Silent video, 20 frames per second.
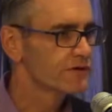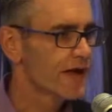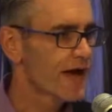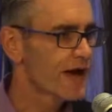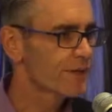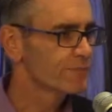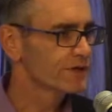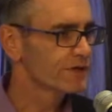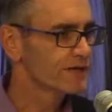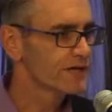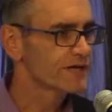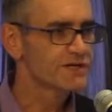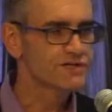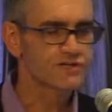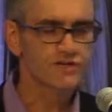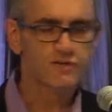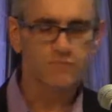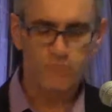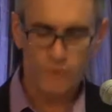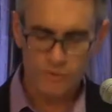
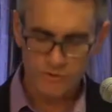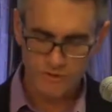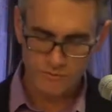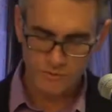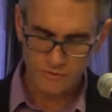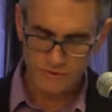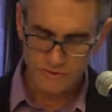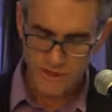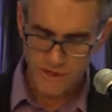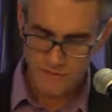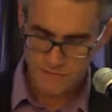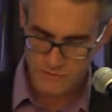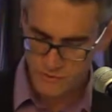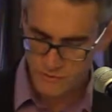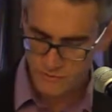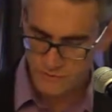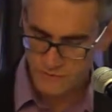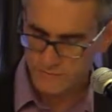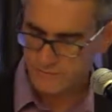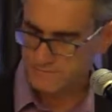application multiple times
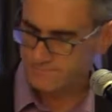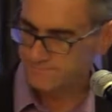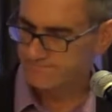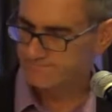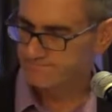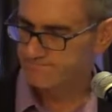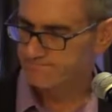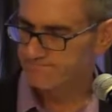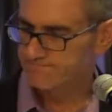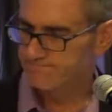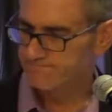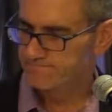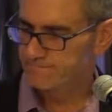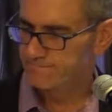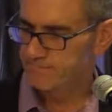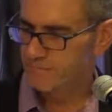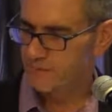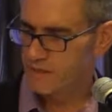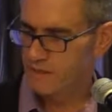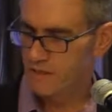over.
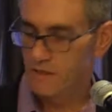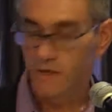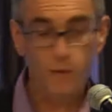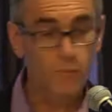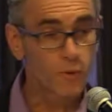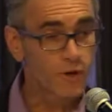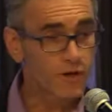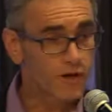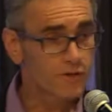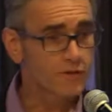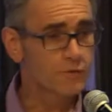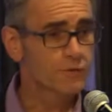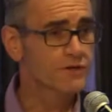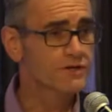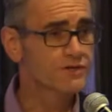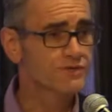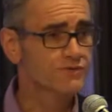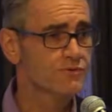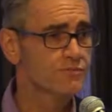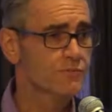And one other one
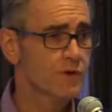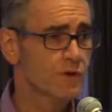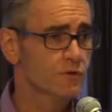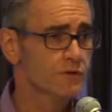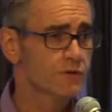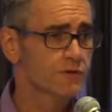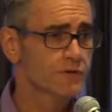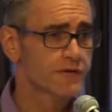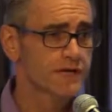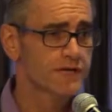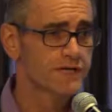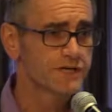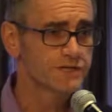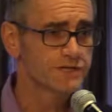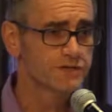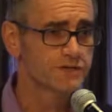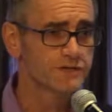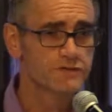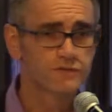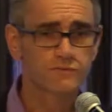is remote
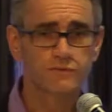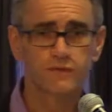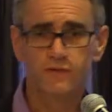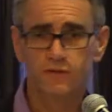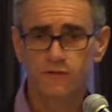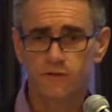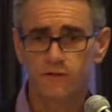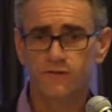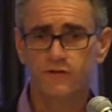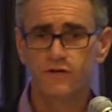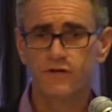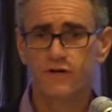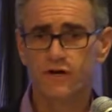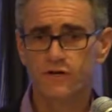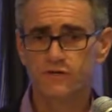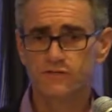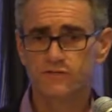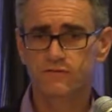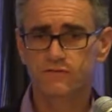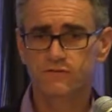locations. We look at the
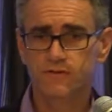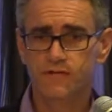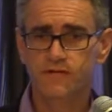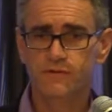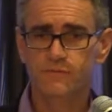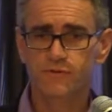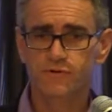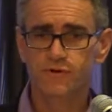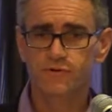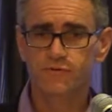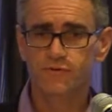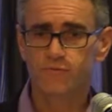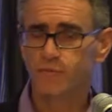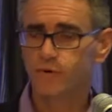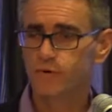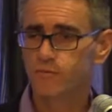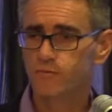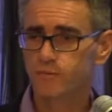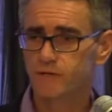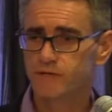cost of labor in
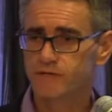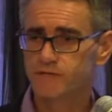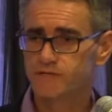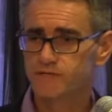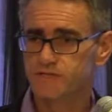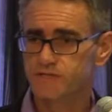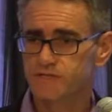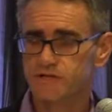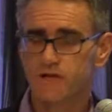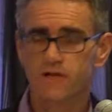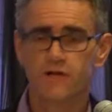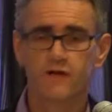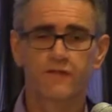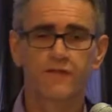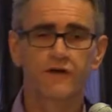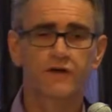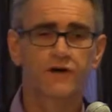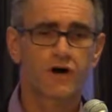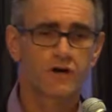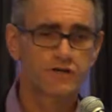remote places,
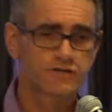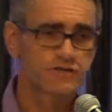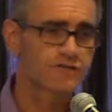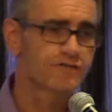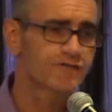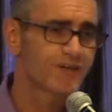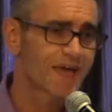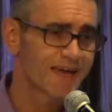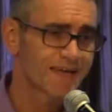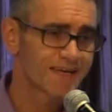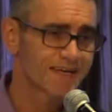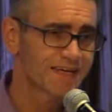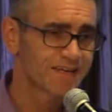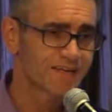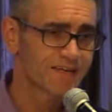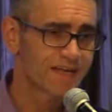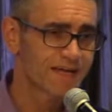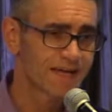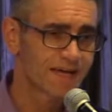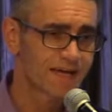the cost of getting
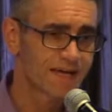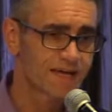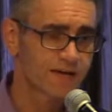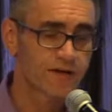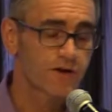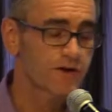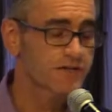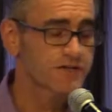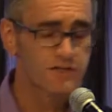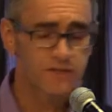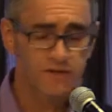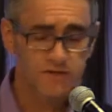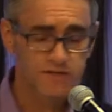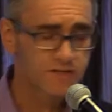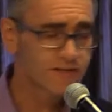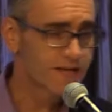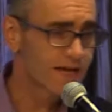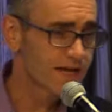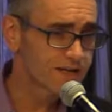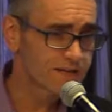it there, the cost
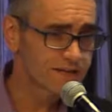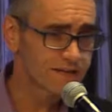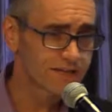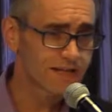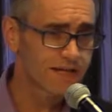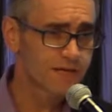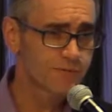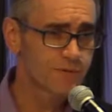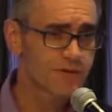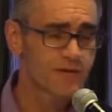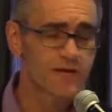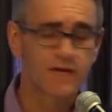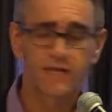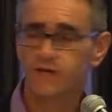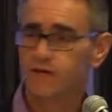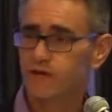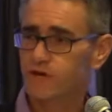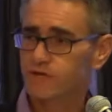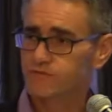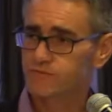of getting the labor there,
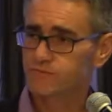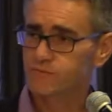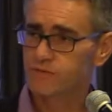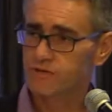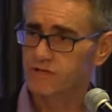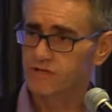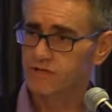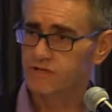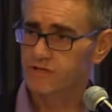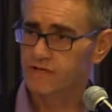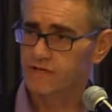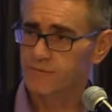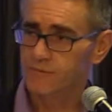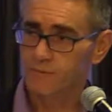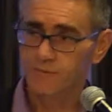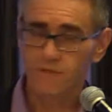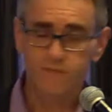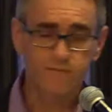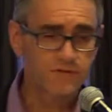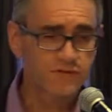the cost of putting the labor
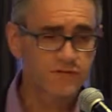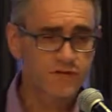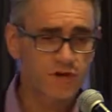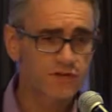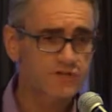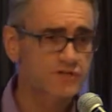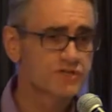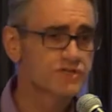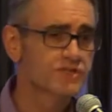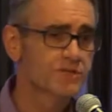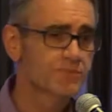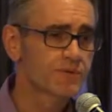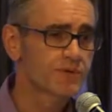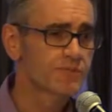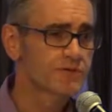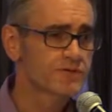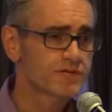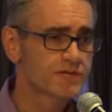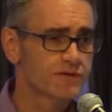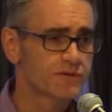up, even the cost of shipping
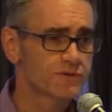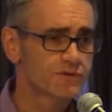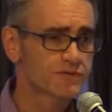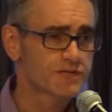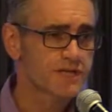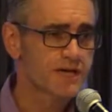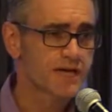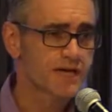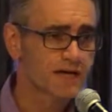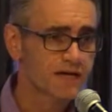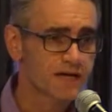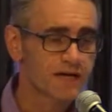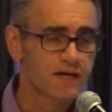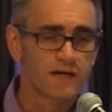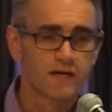materials there.